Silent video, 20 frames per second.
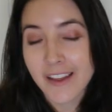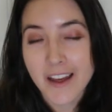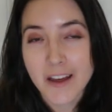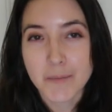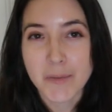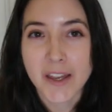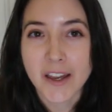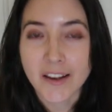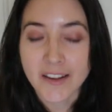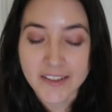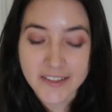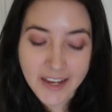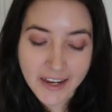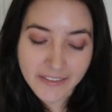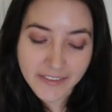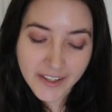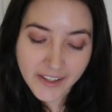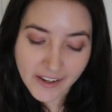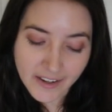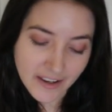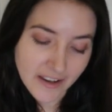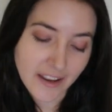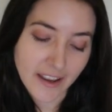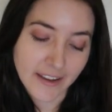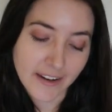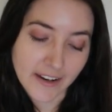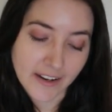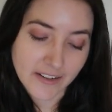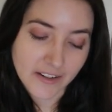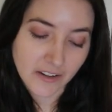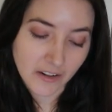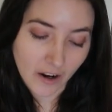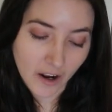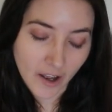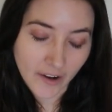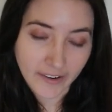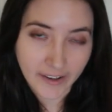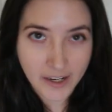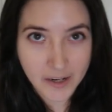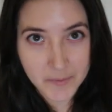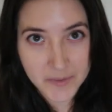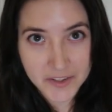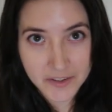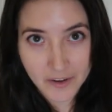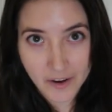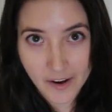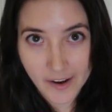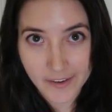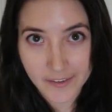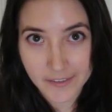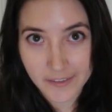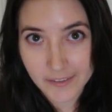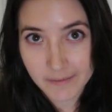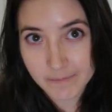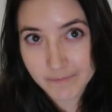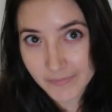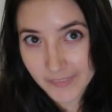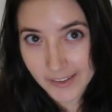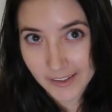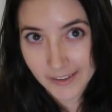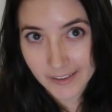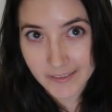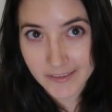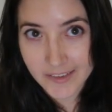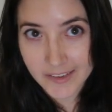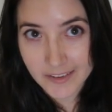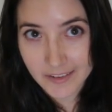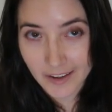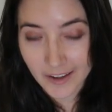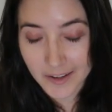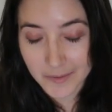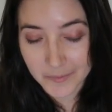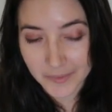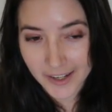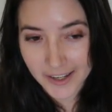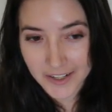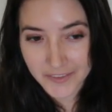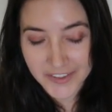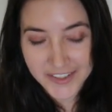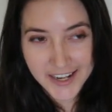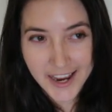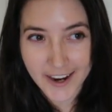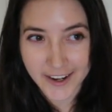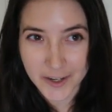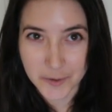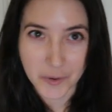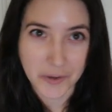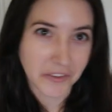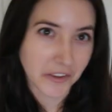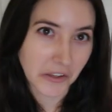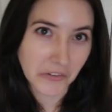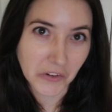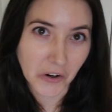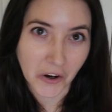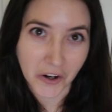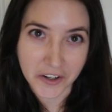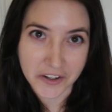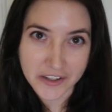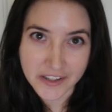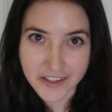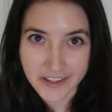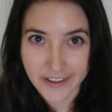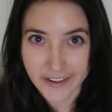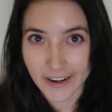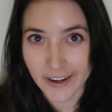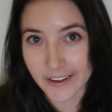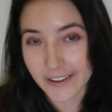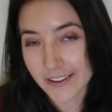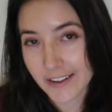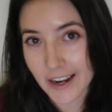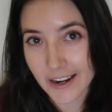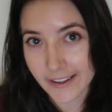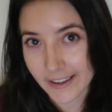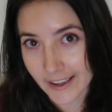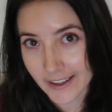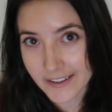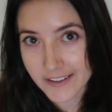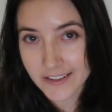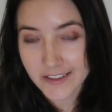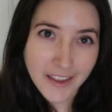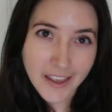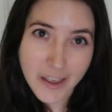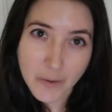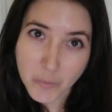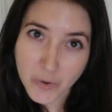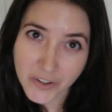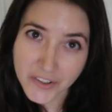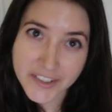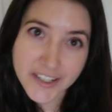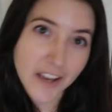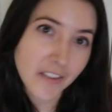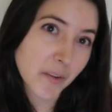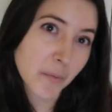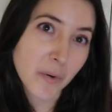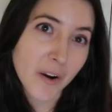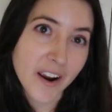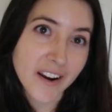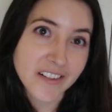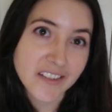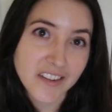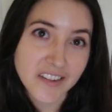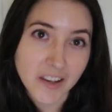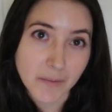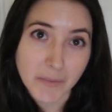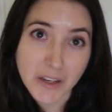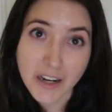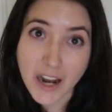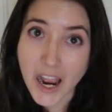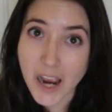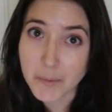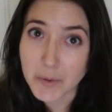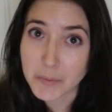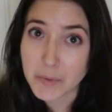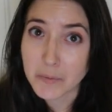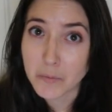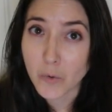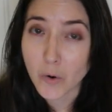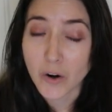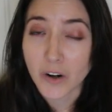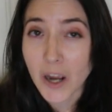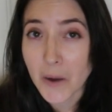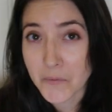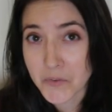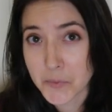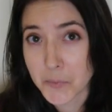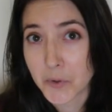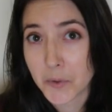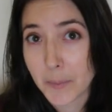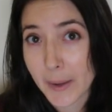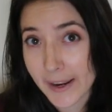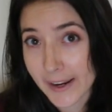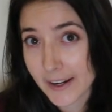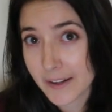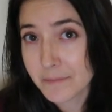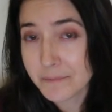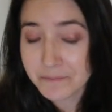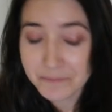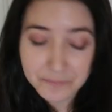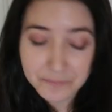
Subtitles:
because I think I could get it on Amazon and kind of attack it with gift cards that I get and whittle down the price to something I'm a bit more comfortable paying.